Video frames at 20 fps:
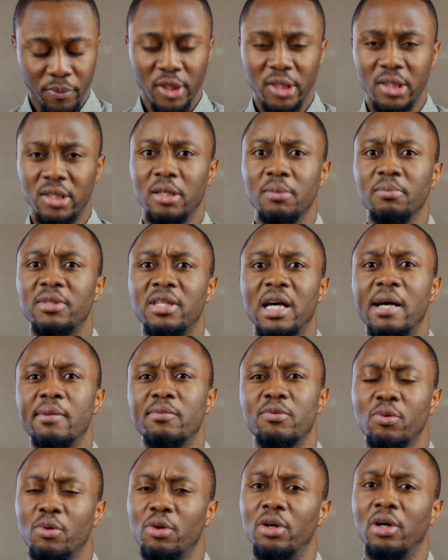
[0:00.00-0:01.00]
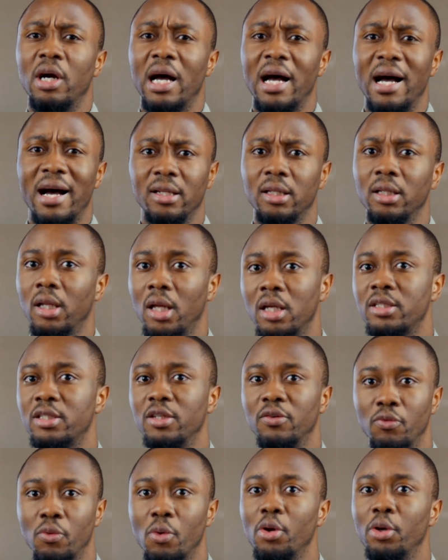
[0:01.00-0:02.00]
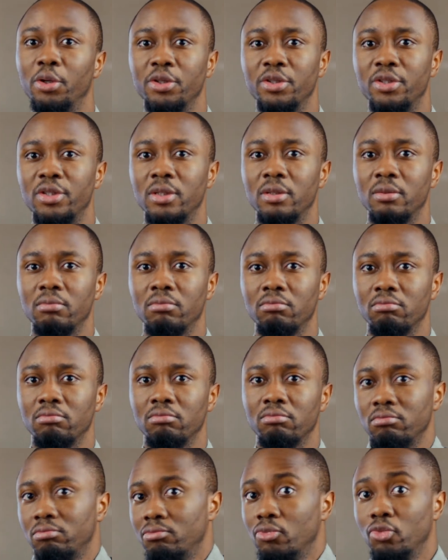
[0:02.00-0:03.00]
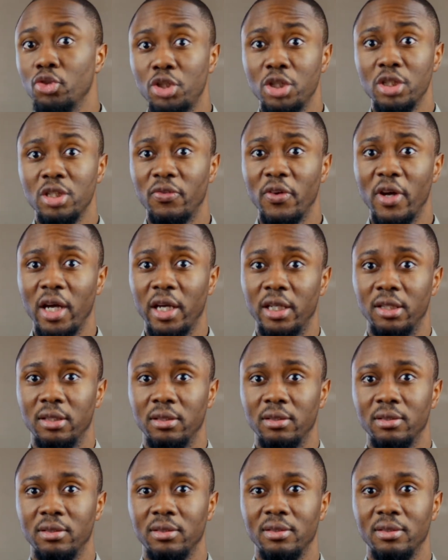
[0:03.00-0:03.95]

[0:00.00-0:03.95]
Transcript: sometimes we're at a loss of words, which is fine.